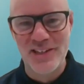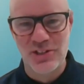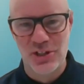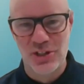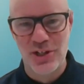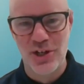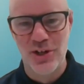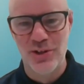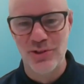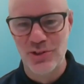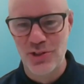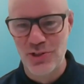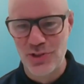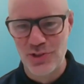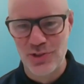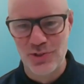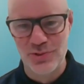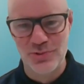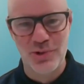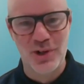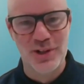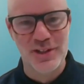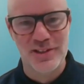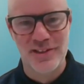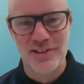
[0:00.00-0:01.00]
to coaches who
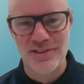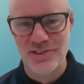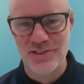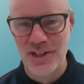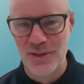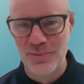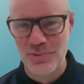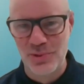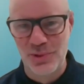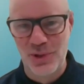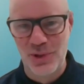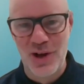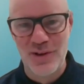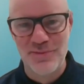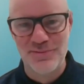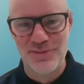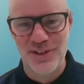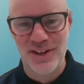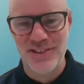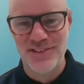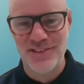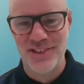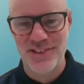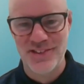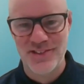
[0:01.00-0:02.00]
run conceptual
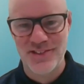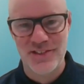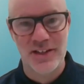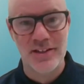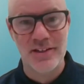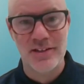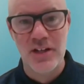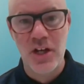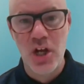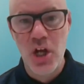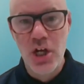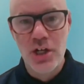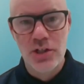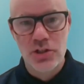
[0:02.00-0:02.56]
offenses that